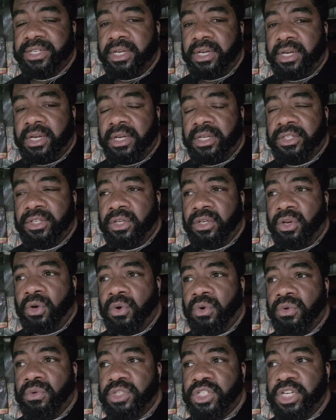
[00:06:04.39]
your
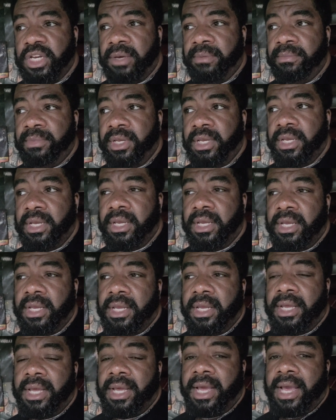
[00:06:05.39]
local gym,
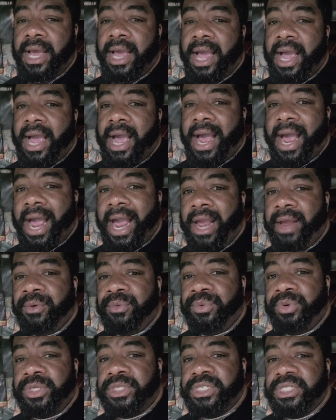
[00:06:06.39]
I
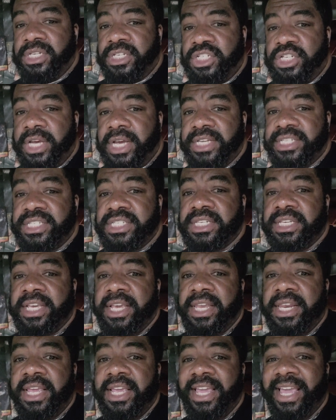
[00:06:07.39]
would suggest
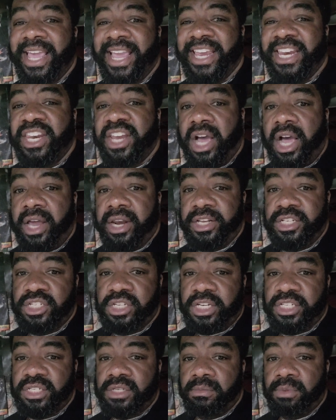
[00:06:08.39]
getting a
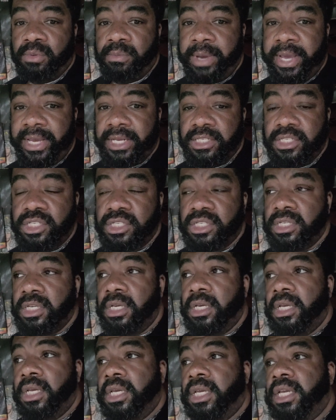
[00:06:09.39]
non-adjustable bench,
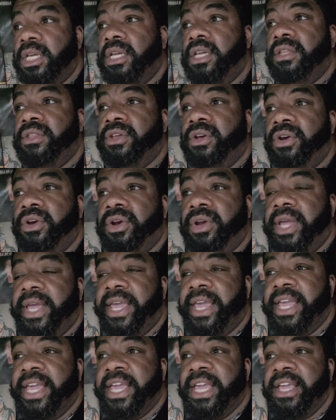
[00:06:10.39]
either
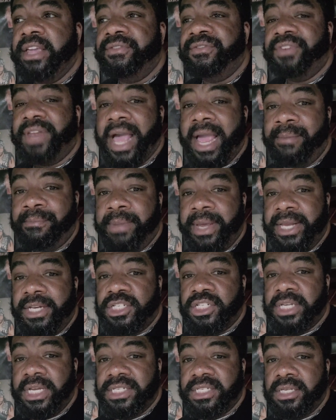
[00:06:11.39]
a flat
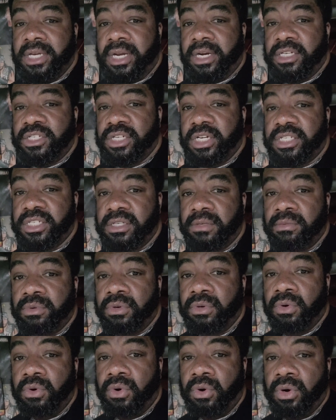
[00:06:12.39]
bench that's
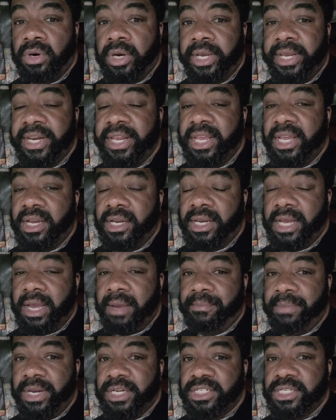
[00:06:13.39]
non-adjustable or an
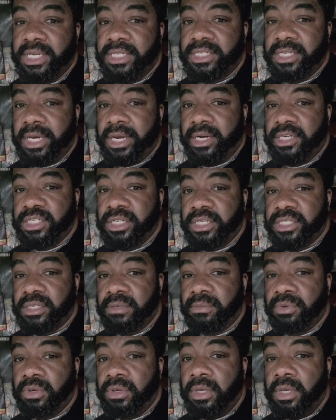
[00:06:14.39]
incline bench that's
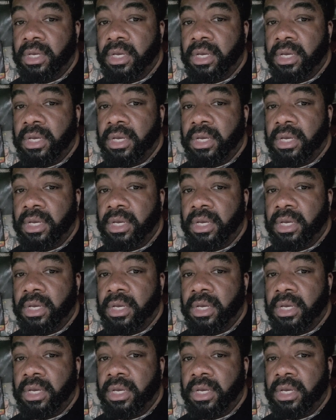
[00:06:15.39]
non-adjustable.